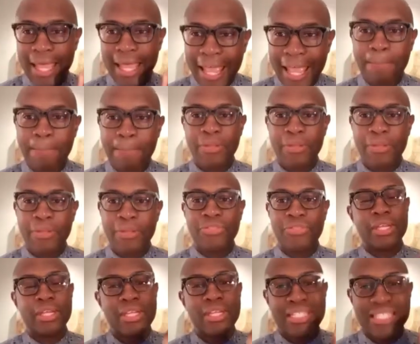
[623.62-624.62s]
Yeah.
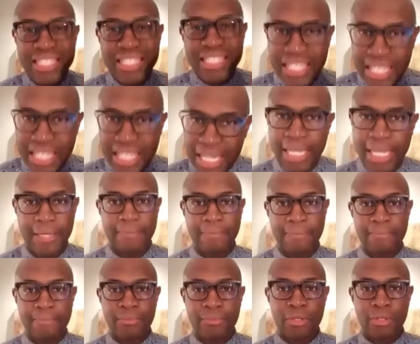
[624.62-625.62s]
Empathy is
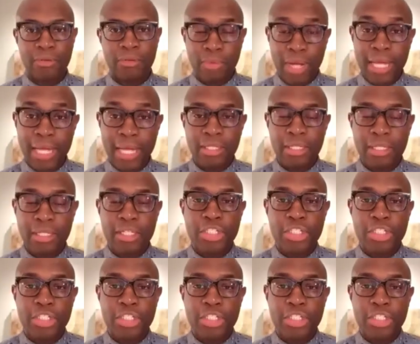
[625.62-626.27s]
key, right?